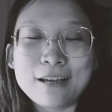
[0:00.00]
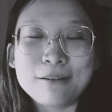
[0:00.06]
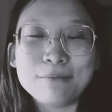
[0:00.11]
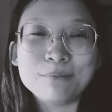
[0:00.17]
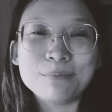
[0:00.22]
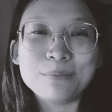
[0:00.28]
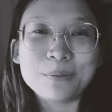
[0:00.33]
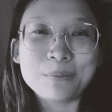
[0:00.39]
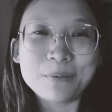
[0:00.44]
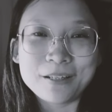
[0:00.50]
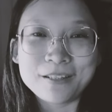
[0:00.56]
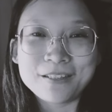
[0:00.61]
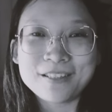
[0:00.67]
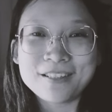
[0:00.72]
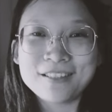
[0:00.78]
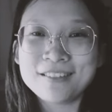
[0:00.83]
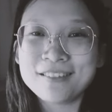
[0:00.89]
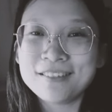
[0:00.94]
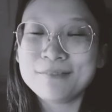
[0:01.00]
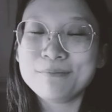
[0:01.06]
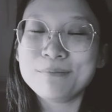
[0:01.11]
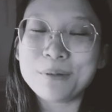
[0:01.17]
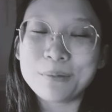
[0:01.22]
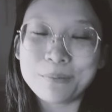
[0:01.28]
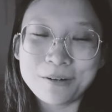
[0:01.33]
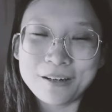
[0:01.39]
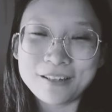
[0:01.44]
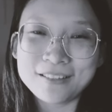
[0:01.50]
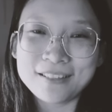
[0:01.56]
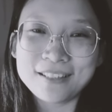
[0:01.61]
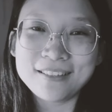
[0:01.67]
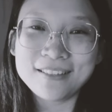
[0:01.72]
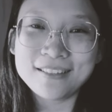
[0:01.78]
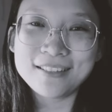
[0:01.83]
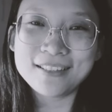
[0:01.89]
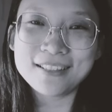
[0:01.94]
And be patient, be
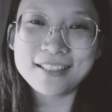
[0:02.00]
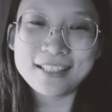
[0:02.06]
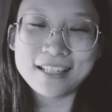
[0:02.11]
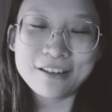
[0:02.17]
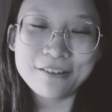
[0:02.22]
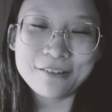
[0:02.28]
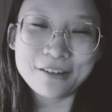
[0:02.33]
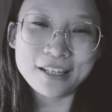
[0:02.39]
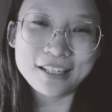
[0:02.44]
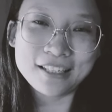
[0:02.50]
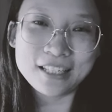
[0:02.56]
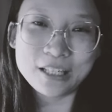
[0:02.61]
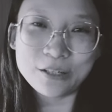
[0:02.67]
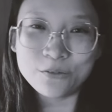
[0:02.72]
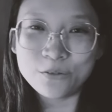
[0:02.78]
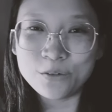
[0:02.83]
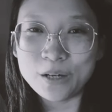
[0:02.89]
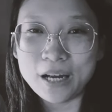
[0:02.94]
present, stay creative.